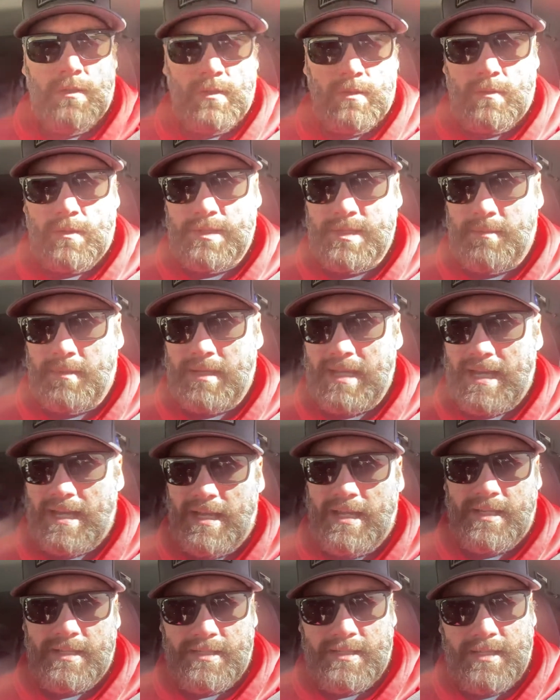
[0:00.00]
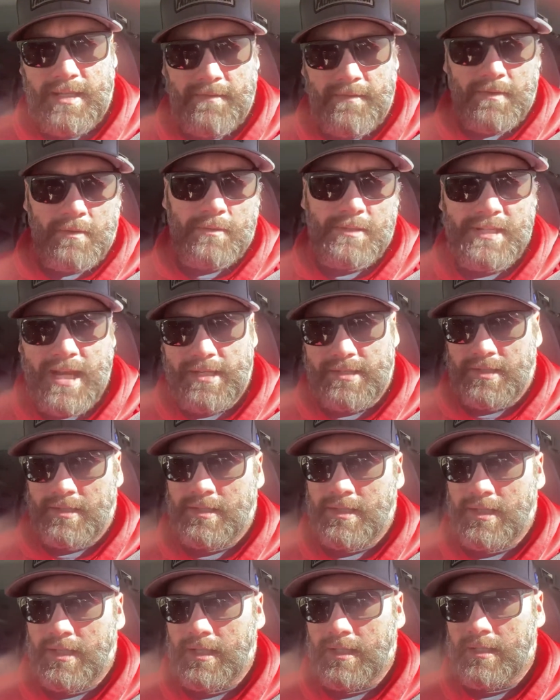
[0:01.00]
What's up, guys? Steve here with Sketching
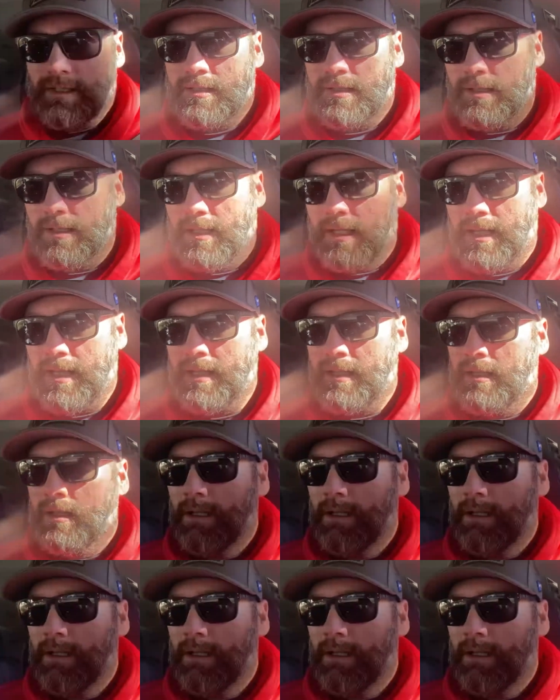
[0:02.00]
Things. Hey,